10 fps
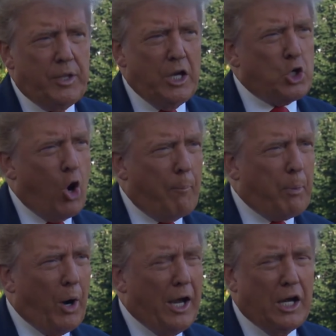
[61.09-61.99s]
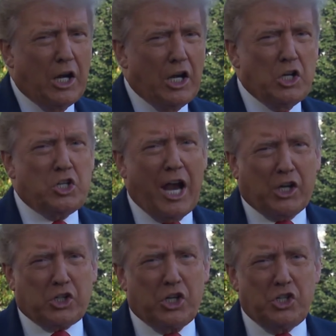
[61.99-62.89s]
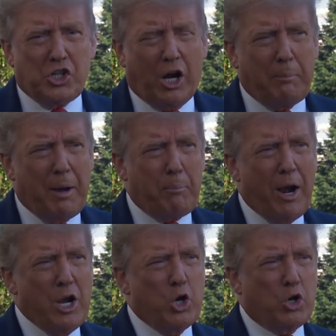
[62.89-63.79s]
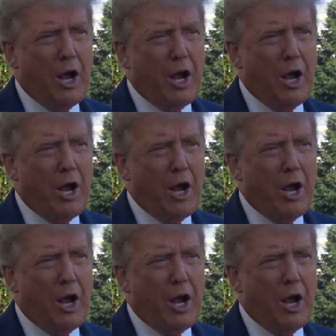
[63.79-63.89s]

incorporated in Texas. It'll be a brand new